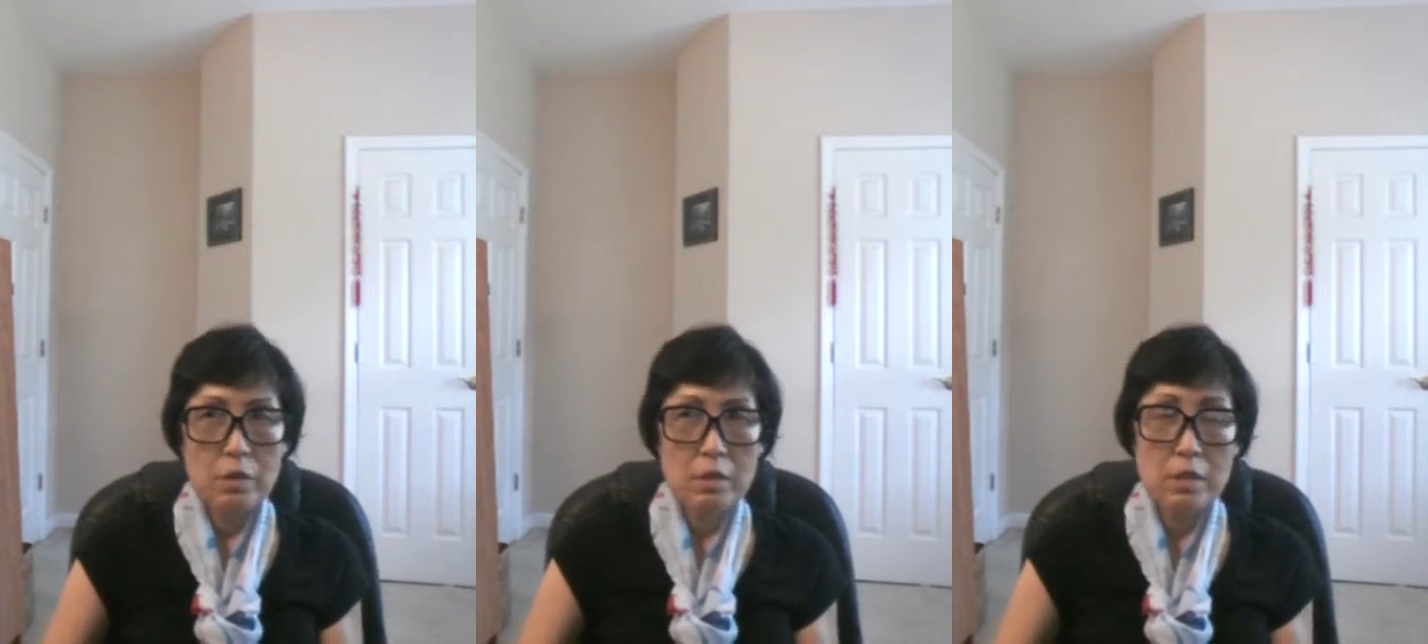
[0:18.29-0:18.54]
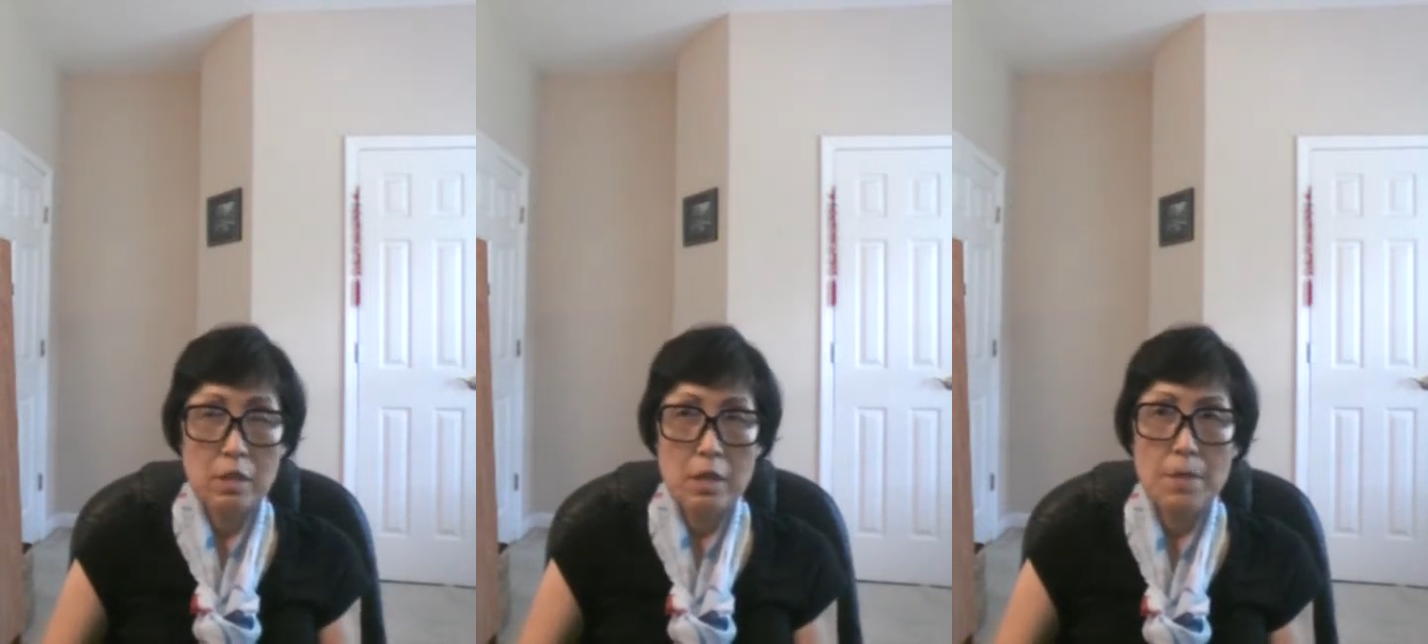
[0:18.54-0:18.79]

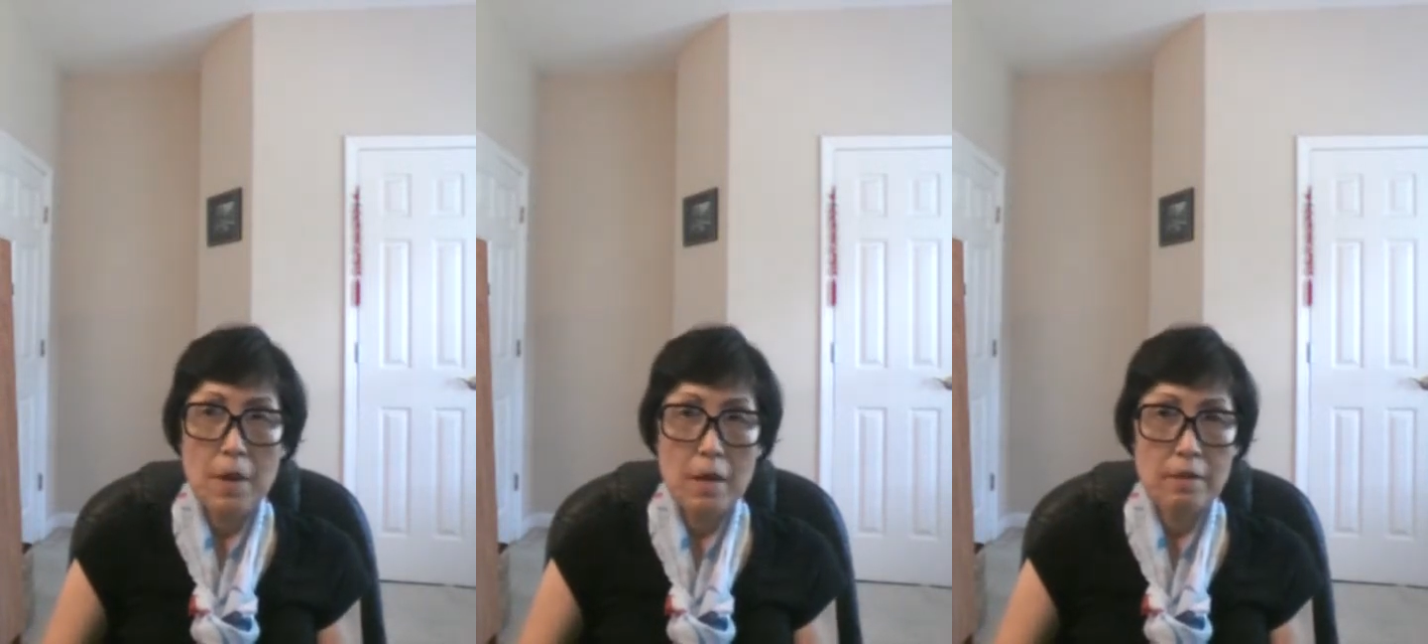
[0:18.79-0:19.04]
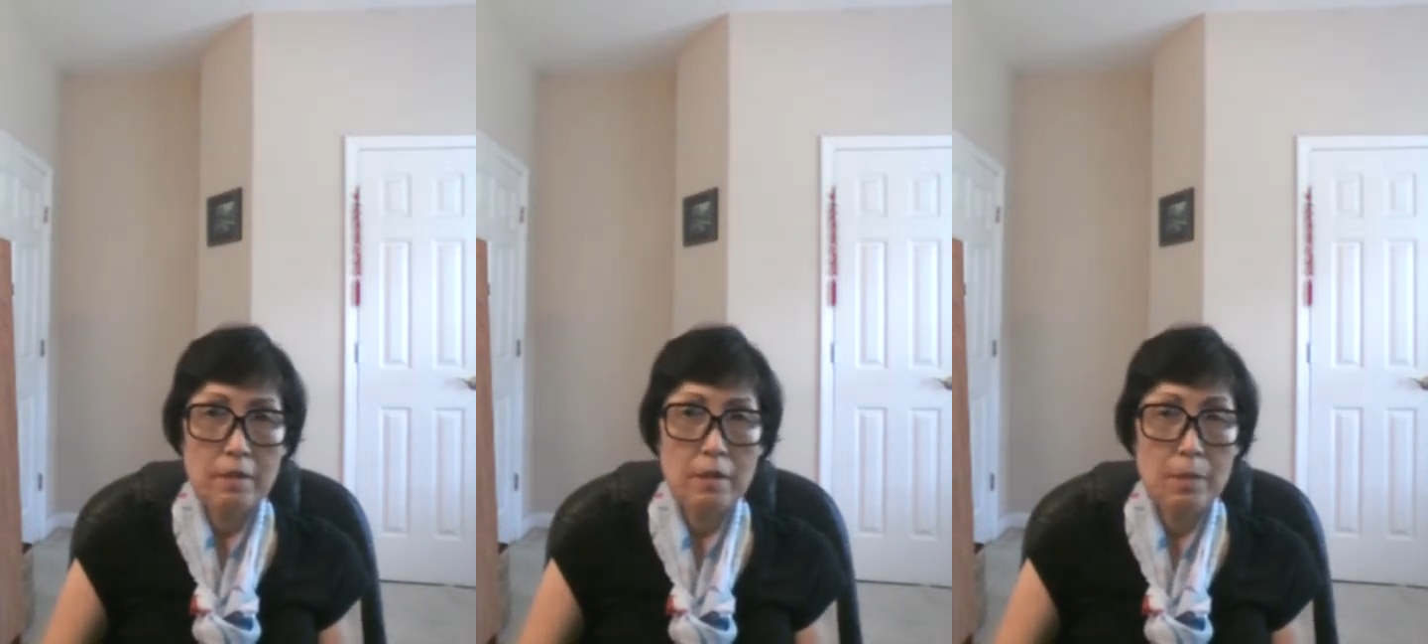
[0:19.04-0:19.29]

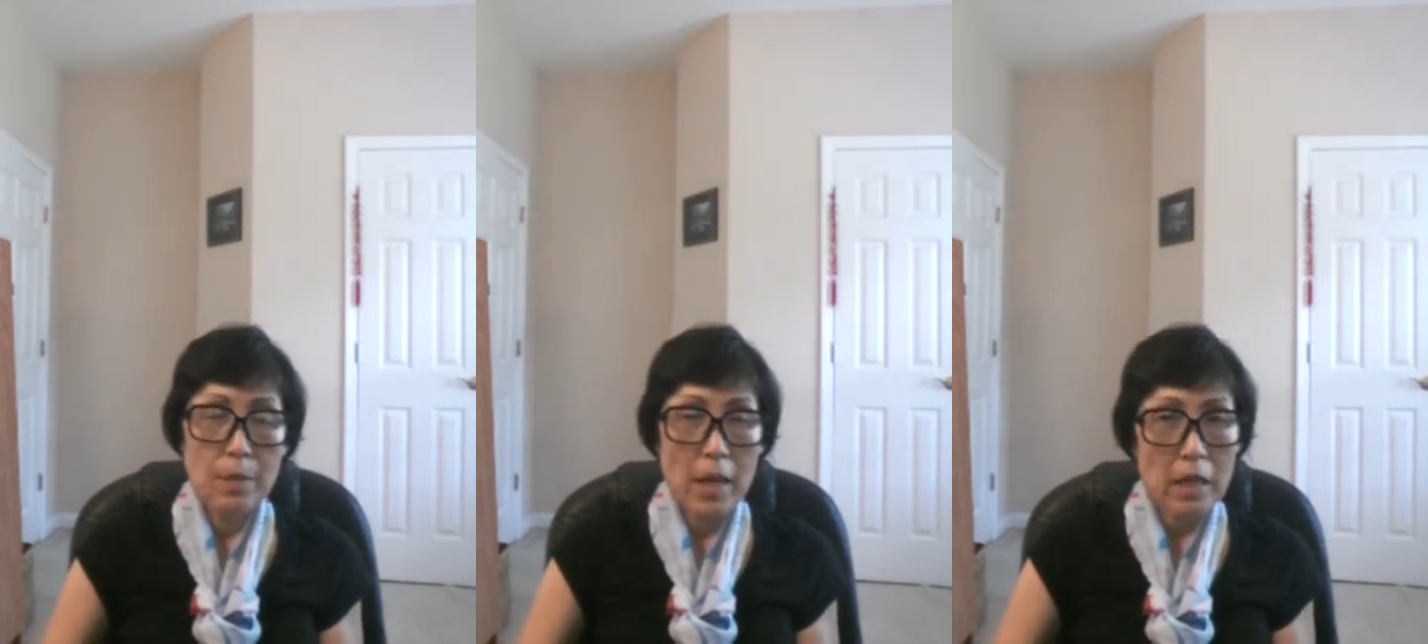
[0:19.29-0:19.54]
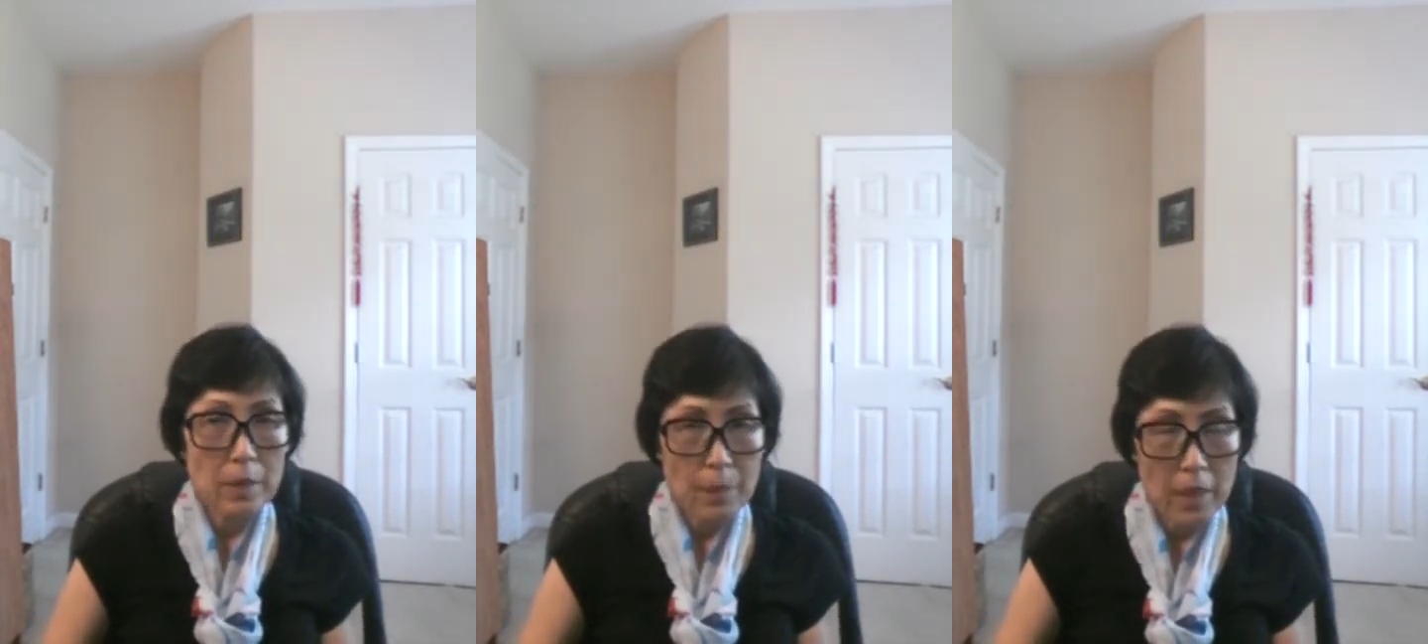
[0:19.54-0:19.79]
idiopathic
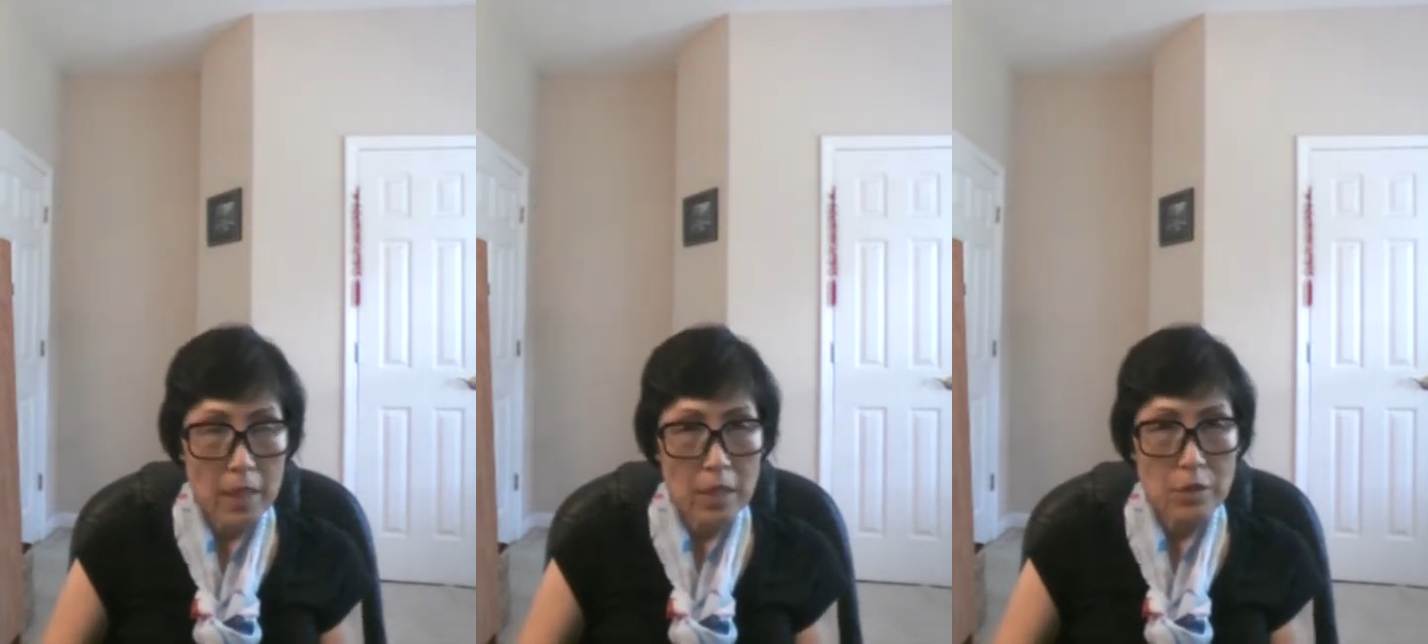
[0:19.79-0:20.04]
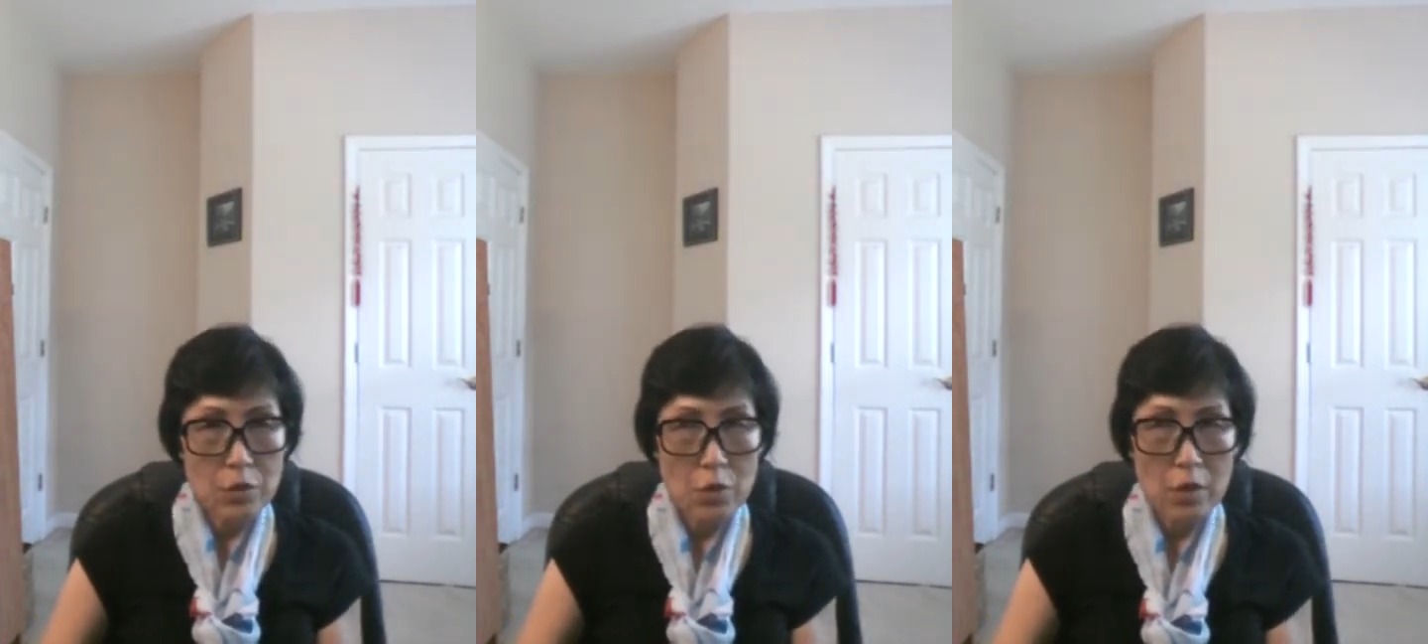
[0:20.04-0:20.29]
back
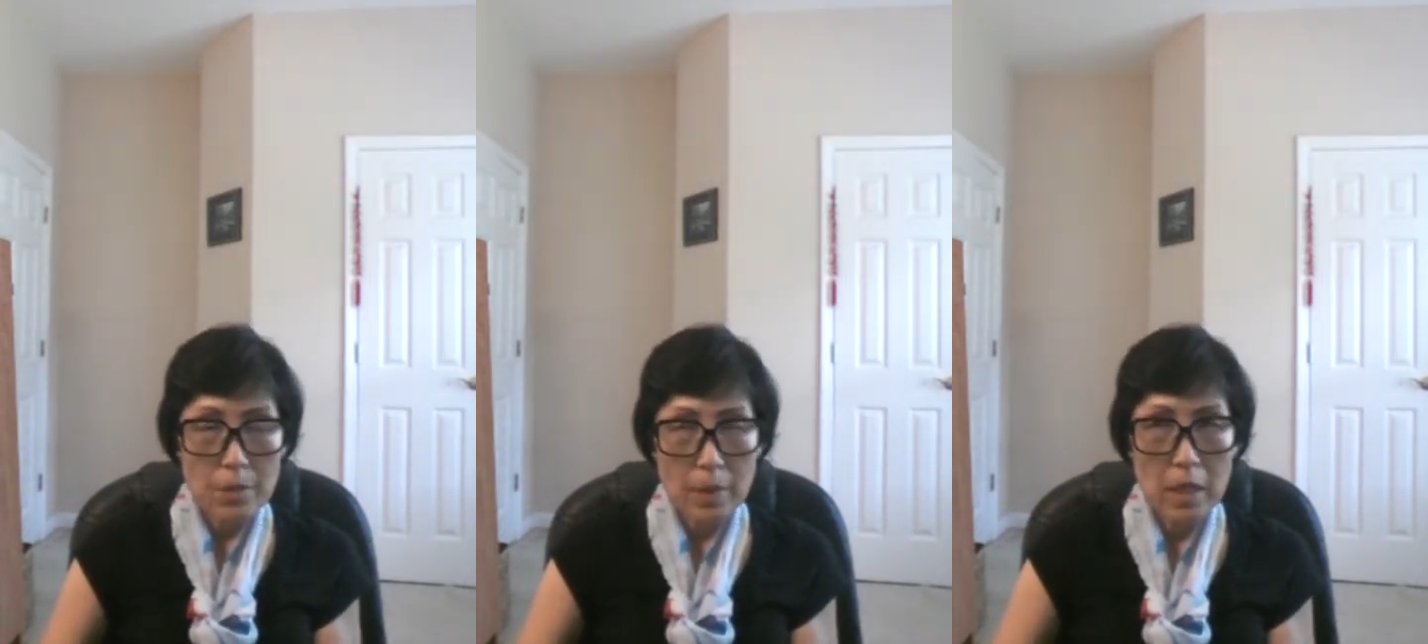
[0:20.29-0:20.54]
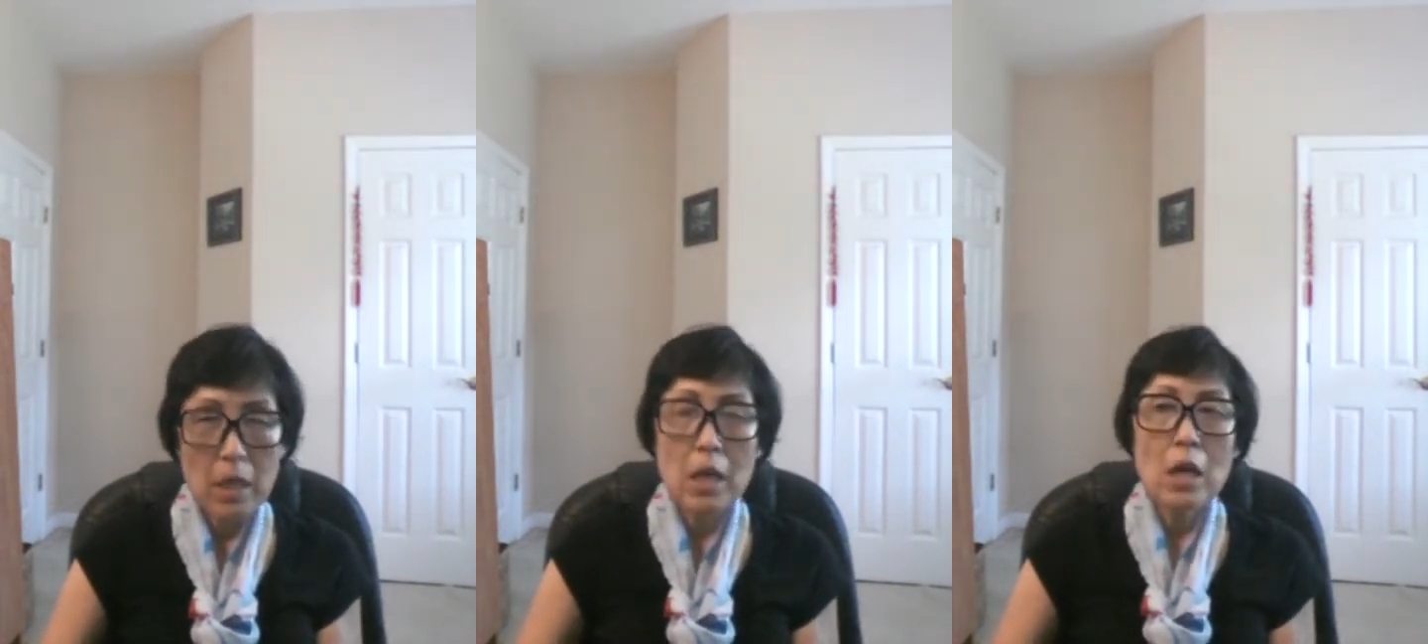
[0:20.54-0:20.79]
pain, joint pain,